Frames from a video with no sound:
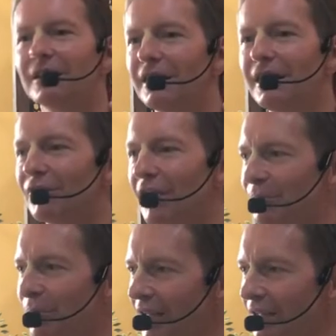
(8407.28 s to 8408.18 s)
leave
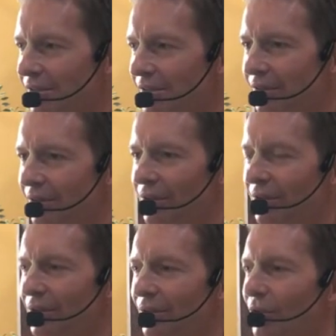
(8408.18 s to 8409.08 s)
that place,
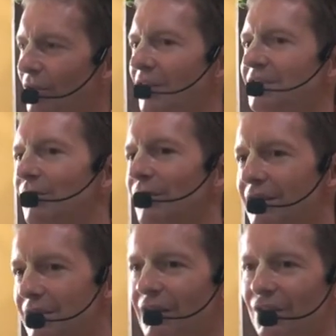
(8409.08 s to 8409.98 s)
or cut out their
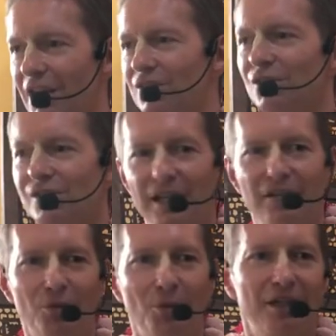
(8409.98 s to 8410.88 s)
tongue. Shastra said
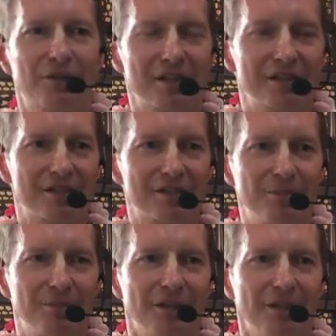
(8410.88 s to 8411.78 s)
if you hear
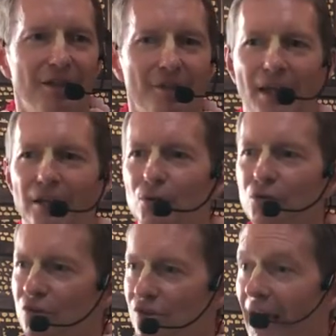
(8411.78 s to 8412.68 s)
criticism, then you
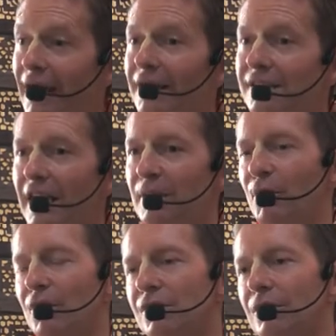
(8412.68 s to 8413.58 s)
should silence that
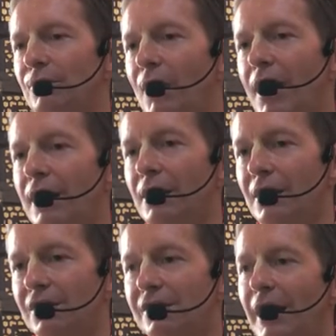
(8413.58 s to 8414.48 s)
person by
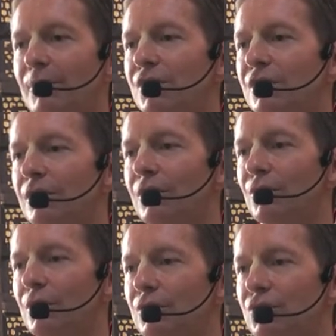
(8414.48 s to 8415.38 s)
establishing the
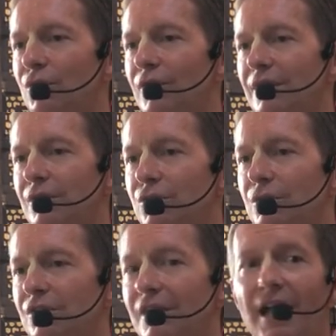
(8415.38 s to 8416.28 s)
real truth and
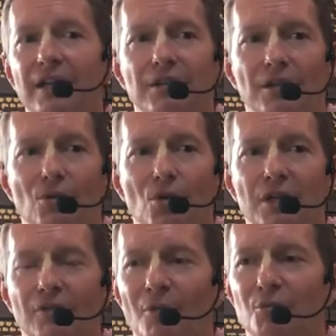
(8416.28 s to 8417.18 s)
Siddhanta,
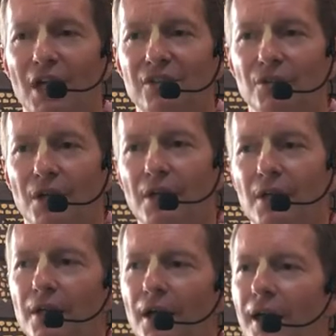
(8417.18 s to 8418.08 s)
quoting from Shastra.
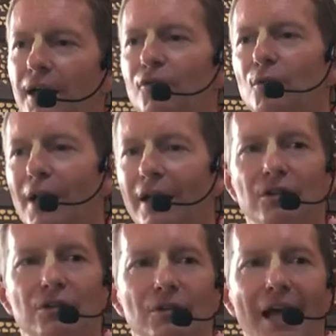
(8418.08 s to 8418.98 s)
And if you
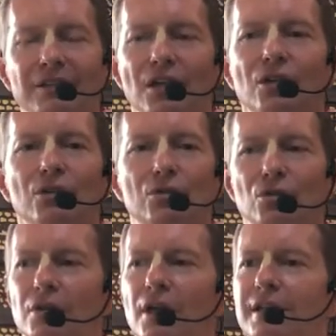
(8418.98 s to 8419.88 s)
cannot do that, you
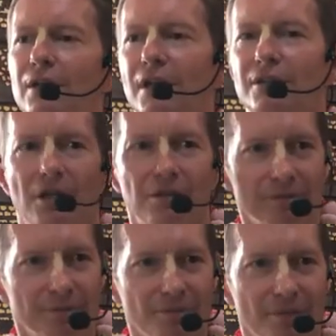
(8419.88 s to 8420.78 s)
should cut out their tongue.
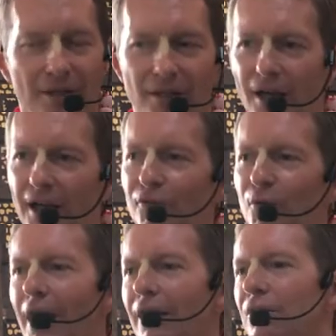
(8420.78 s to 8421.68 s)
And if you
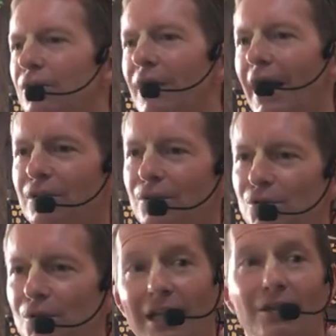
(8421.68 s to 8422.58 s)
cannot do that, you
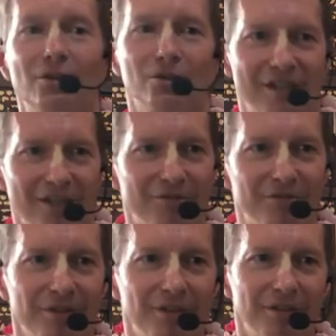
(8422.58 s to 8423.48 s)
should kill yourself.
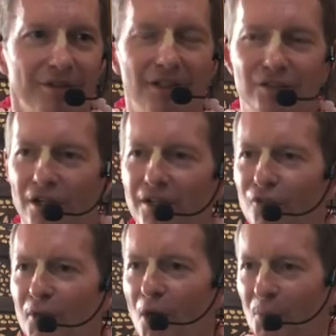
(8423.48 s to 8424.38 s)
These are the
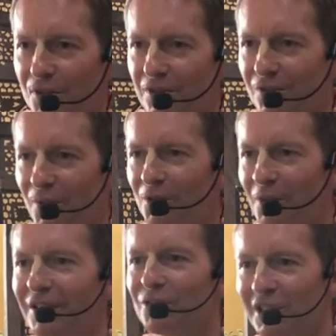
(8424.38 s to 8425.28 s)
three options when you
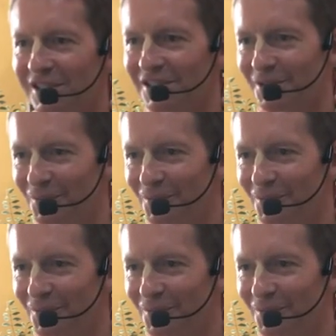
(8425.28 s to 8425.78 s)
hear criticism.